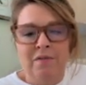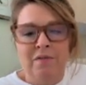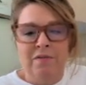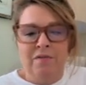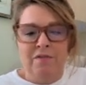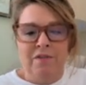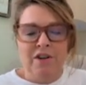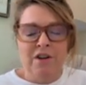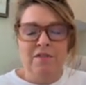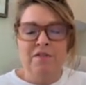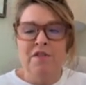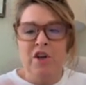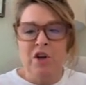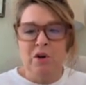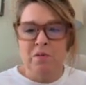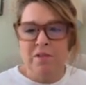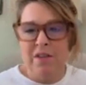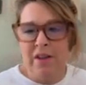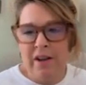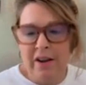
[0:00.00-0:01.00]

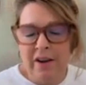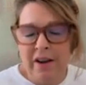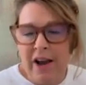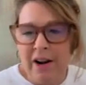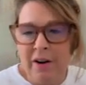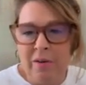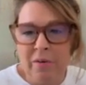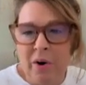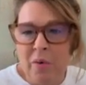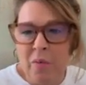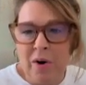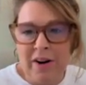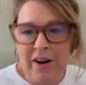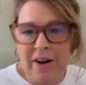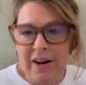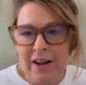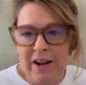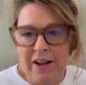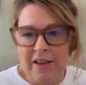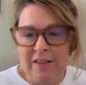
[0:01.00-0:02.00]
diffusing. I don't know what it
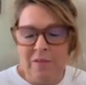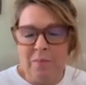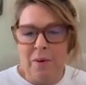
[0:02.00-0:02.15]
is,